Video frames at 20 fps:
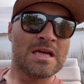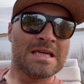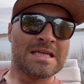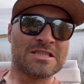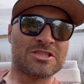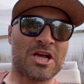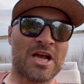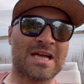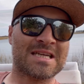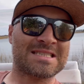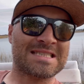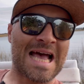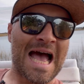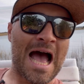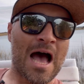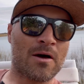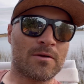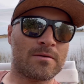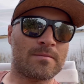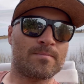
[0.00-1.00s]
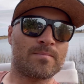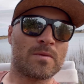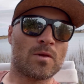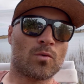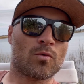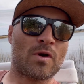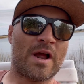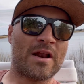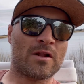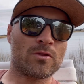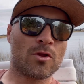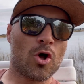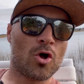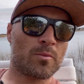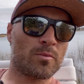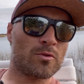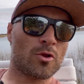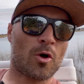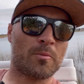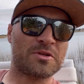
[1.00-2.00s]
Check us out right on
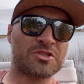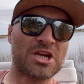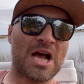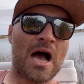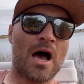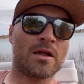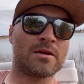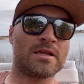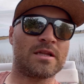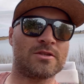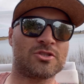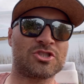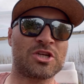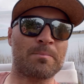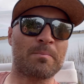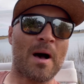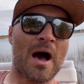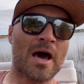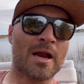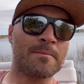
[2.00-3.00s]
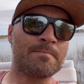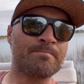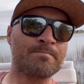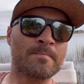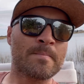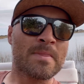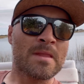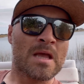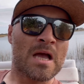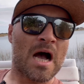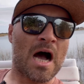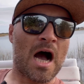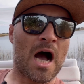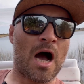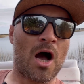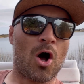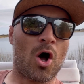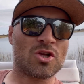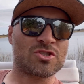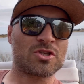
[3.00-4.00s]
Long Beach Island and Shipbottom.
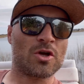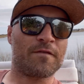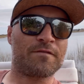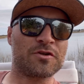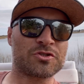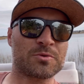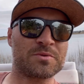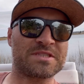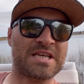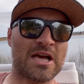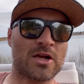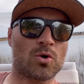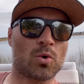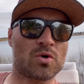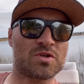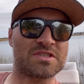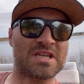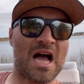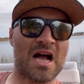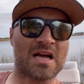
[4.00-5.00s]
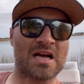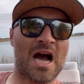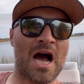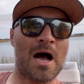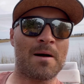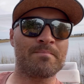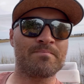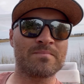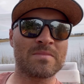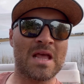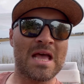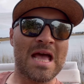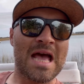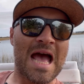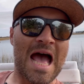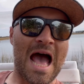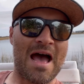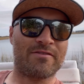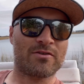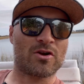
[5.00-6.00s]
Also, fishermansheadquarters.com.
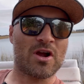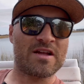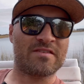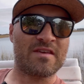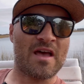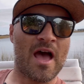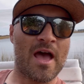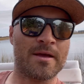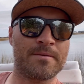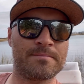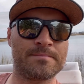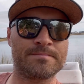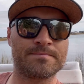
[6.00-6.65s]
Have a great day.